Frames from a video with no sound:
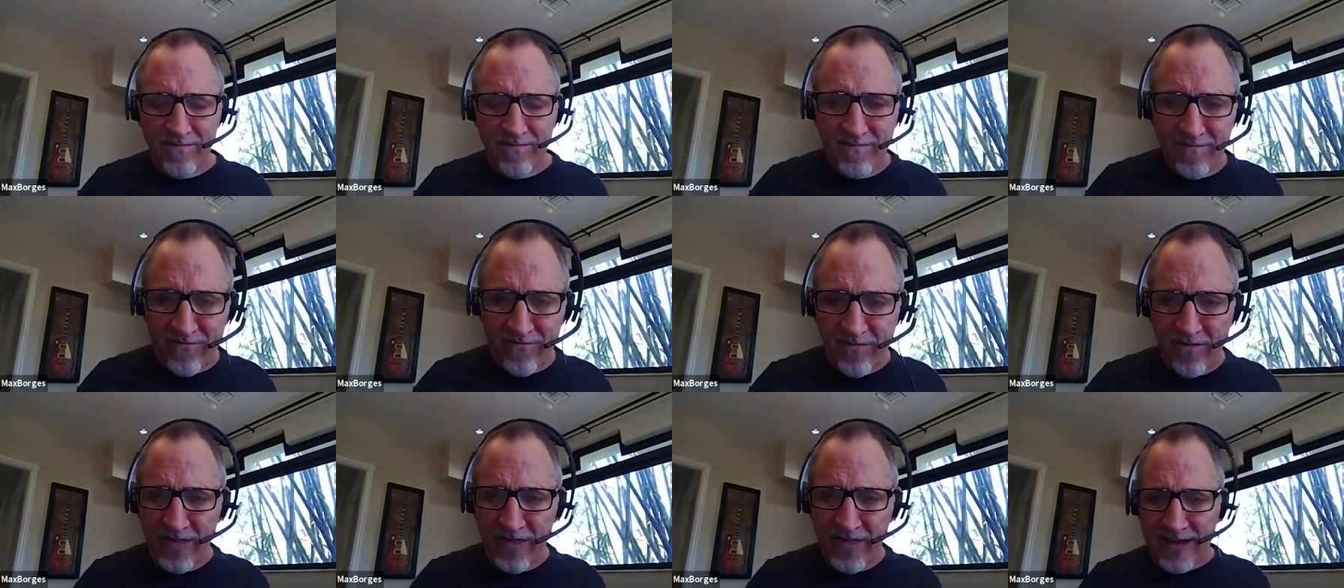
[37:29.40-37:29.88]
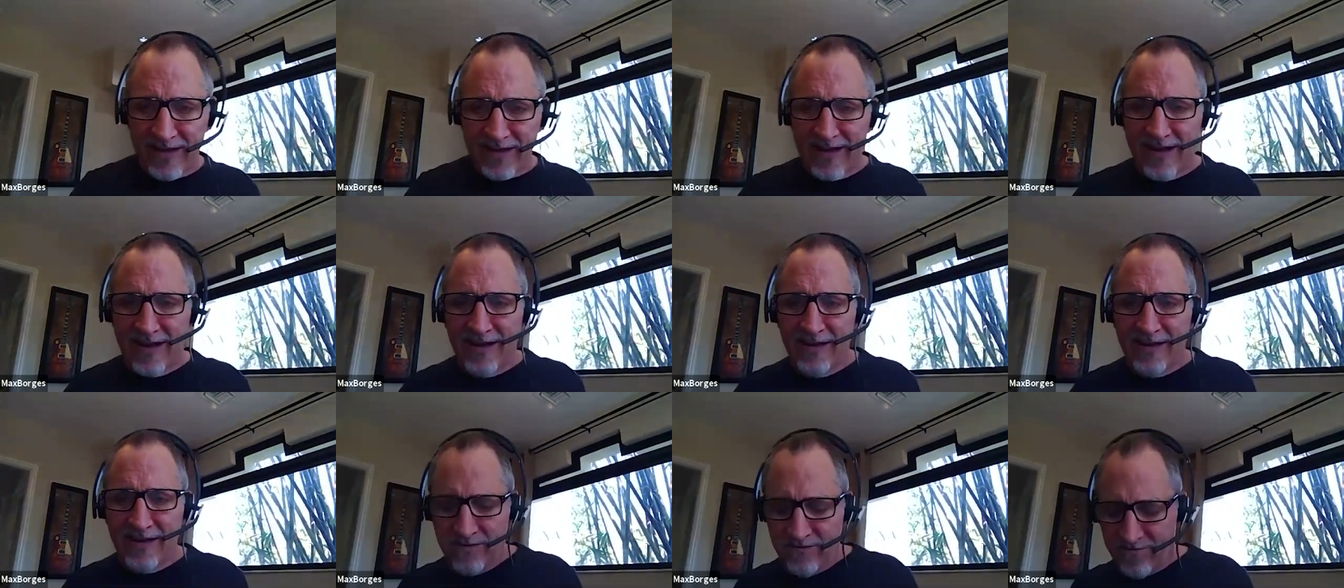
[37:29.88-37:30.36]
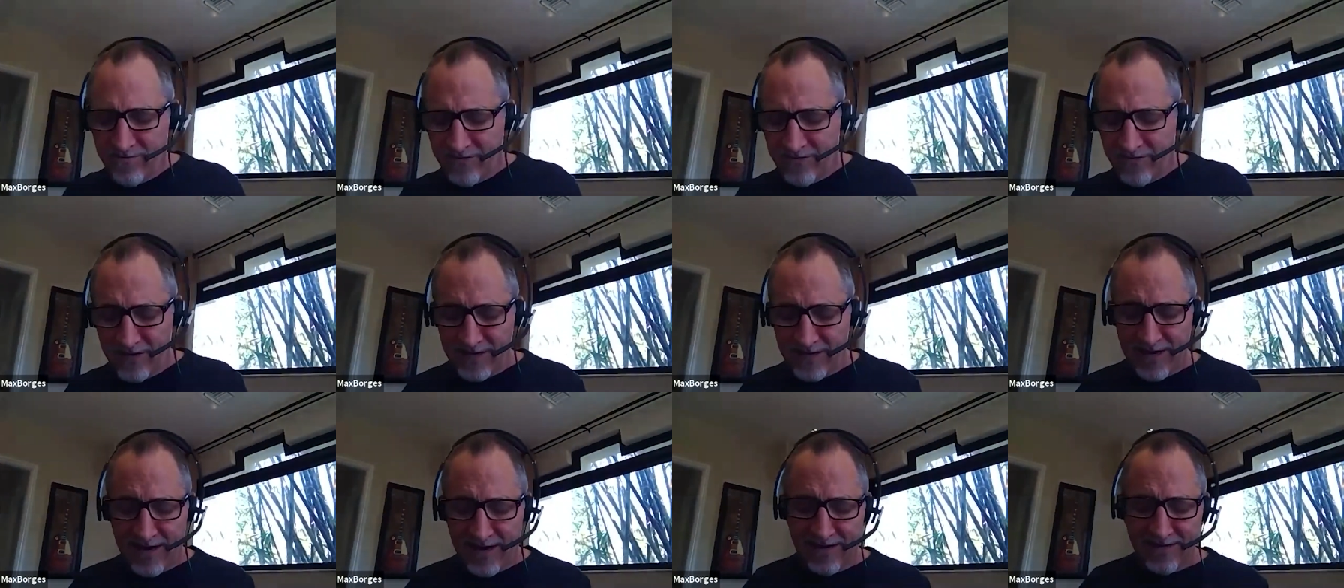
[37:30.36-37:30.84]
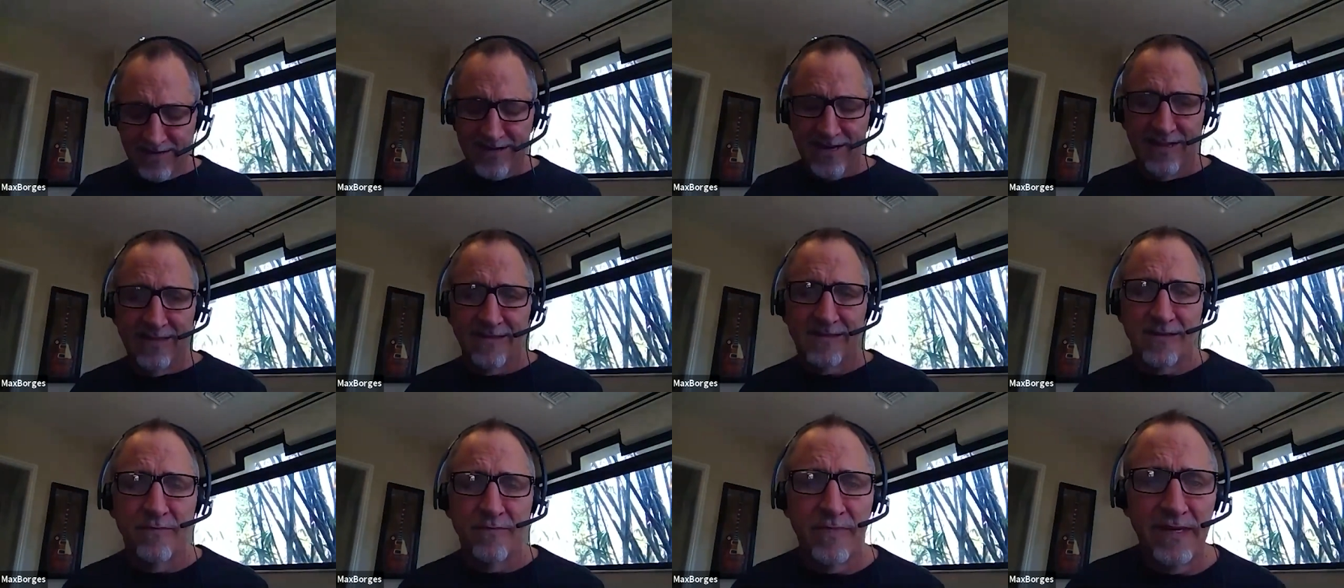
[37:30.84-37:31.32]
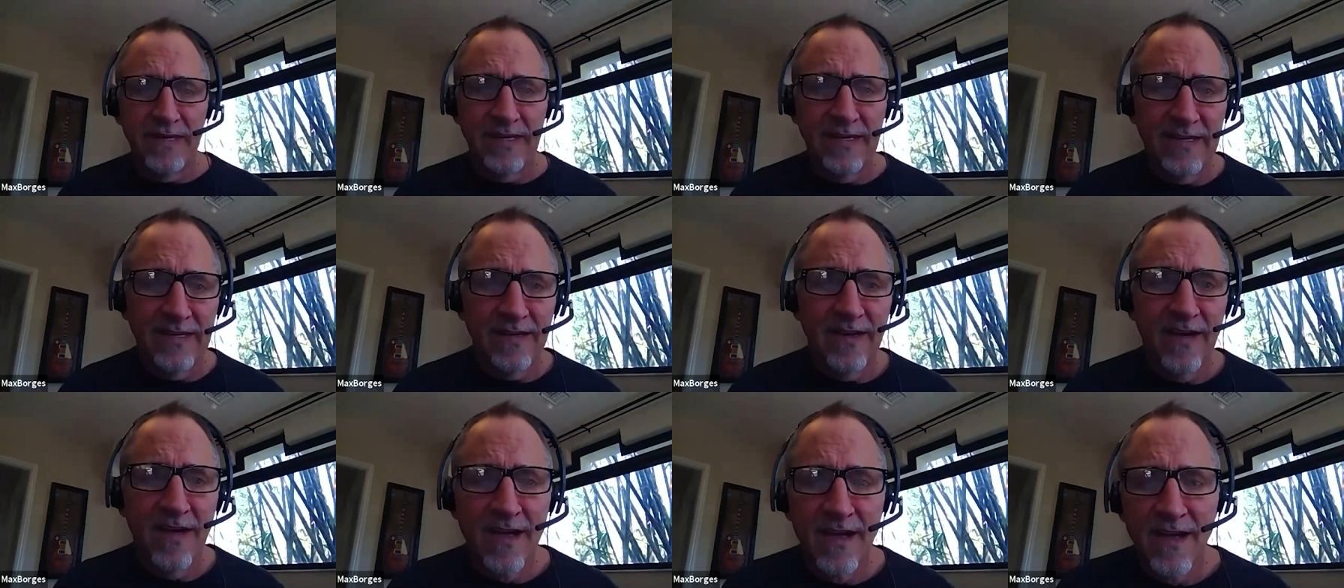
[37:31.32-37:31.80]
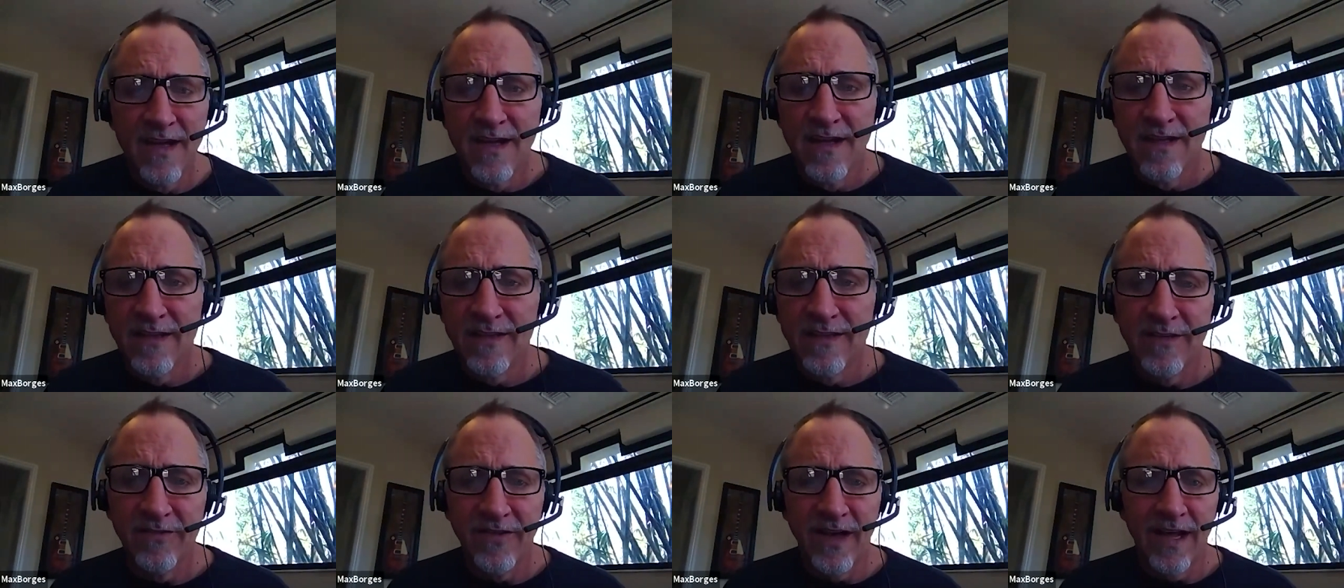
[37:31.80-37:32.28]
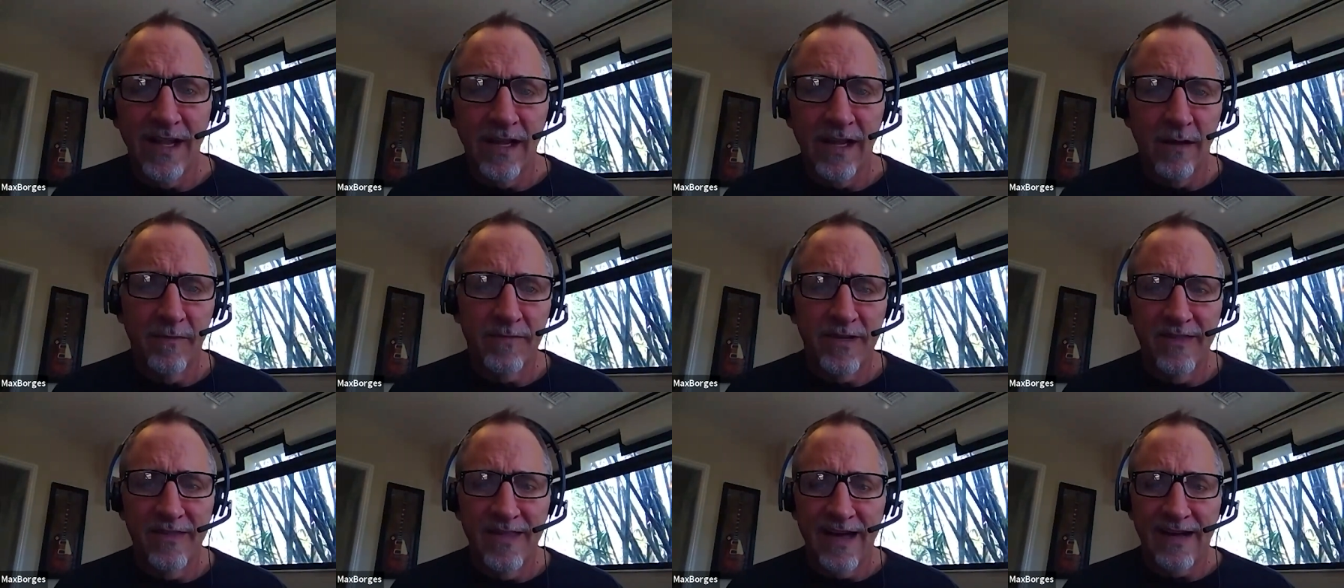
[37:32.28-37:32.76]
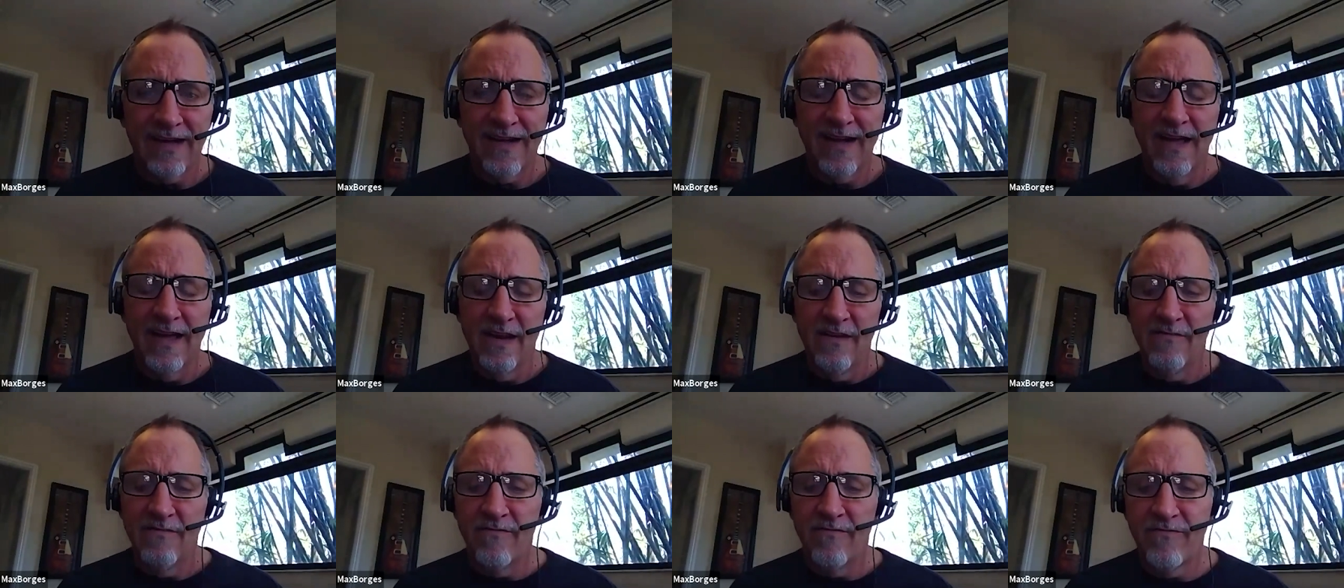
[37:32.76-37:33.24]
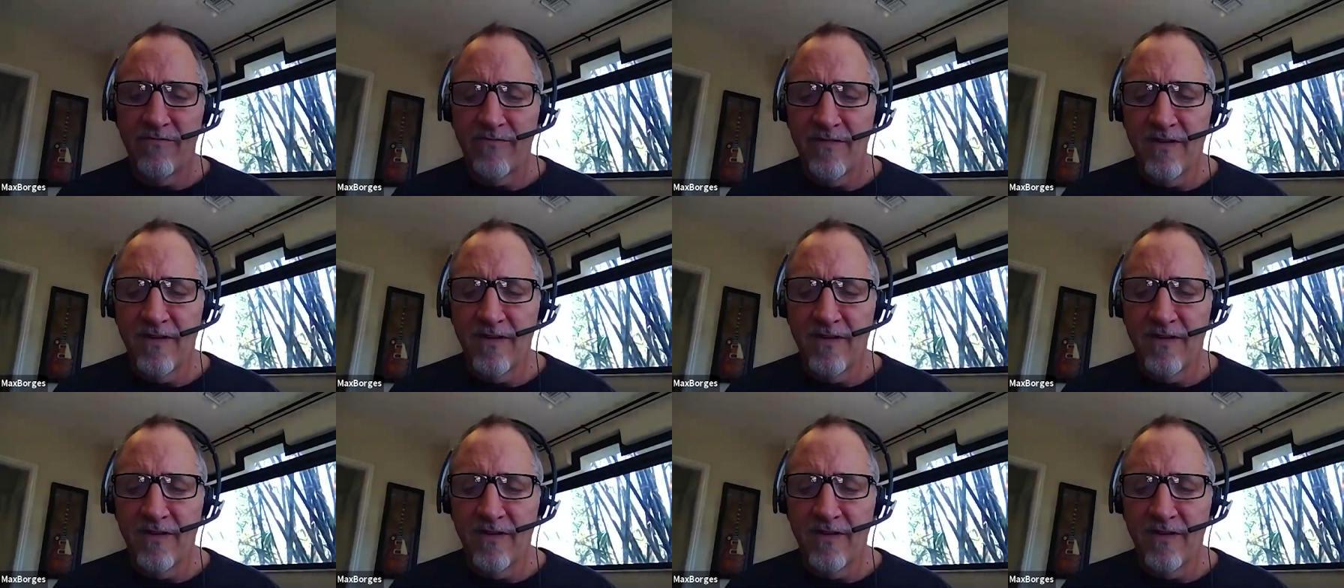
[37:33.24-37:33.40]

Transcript: for that kind of content to be developed and that kind of